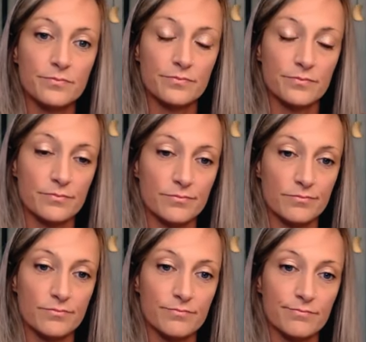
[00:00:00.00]

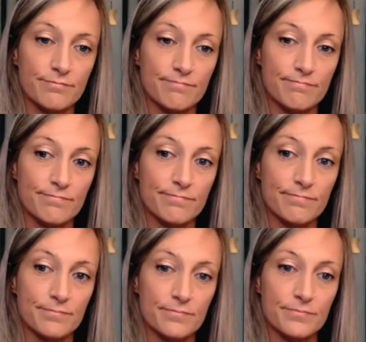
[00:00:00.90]

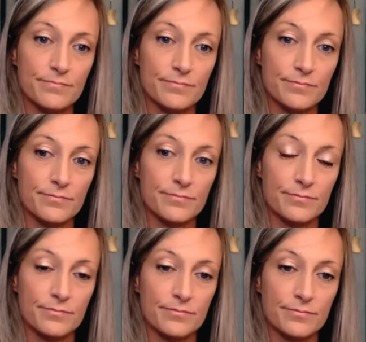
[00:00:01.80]

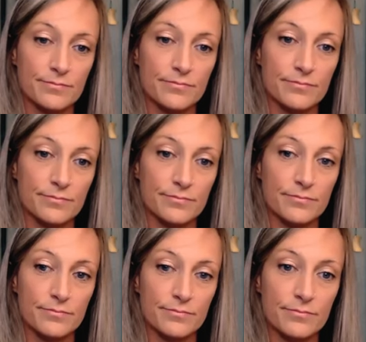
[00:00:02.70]

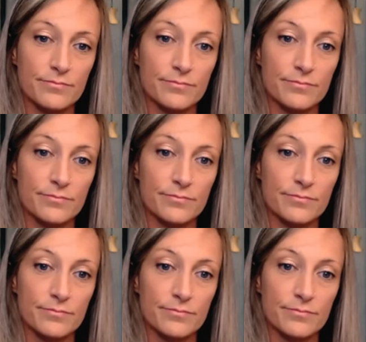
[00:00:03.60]
No words are spoken by the person on screen.